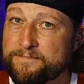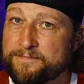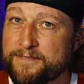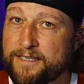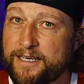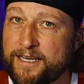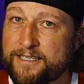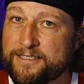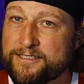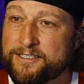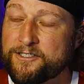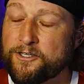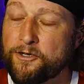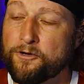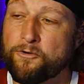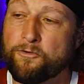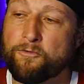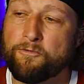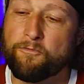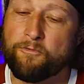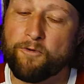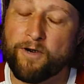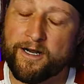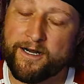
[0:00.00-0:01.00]
And
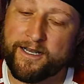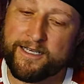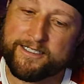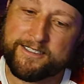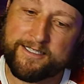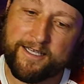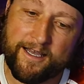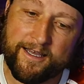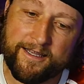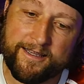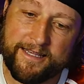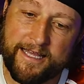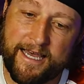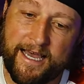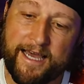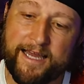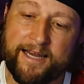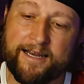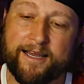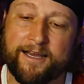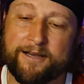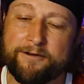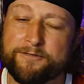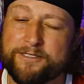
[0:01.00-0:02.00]
so when I saw
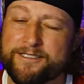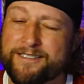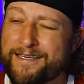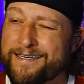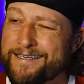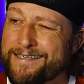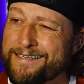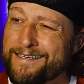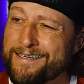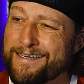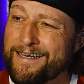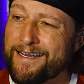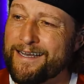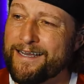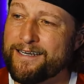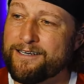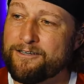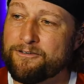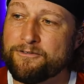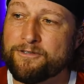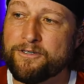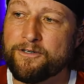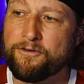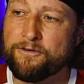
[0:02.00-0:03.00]
that, I was like, I
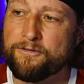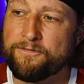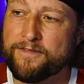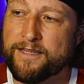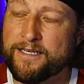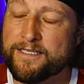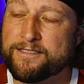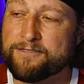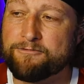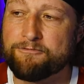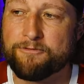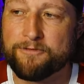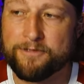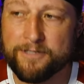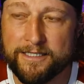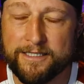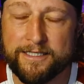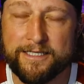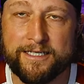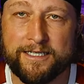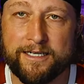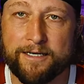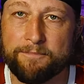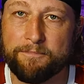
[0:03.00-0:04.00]
don't know if that's
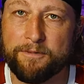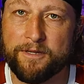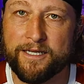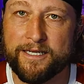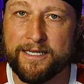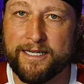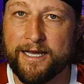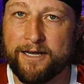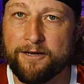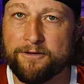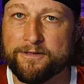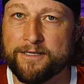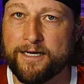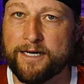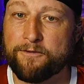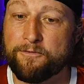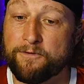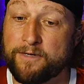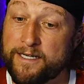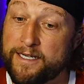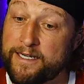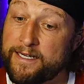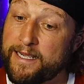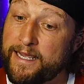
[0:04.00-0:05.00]
really going to play out that
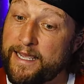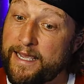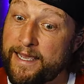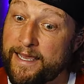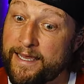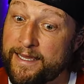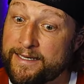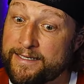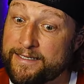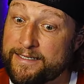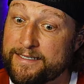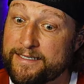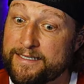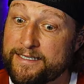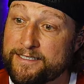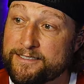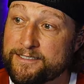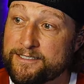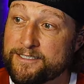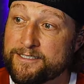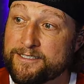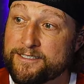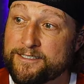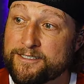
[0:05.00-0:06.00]
way. And it
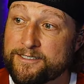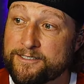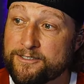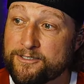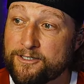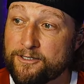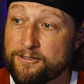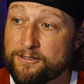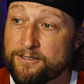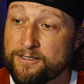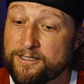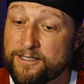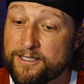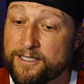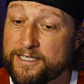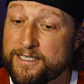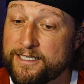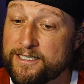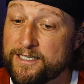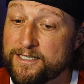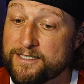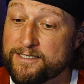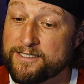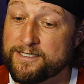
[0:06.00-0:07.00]
certainly
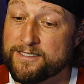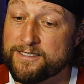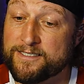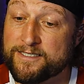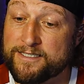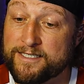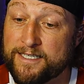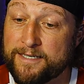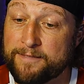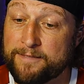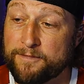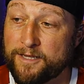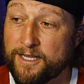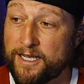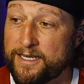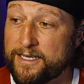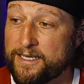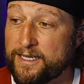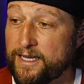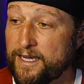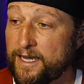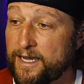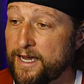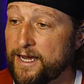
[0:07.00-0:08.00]
doesn't seem like
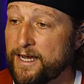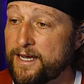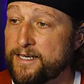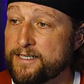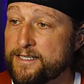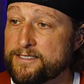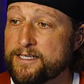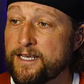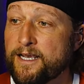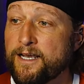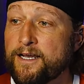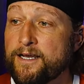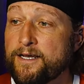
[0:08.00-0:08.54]
it has.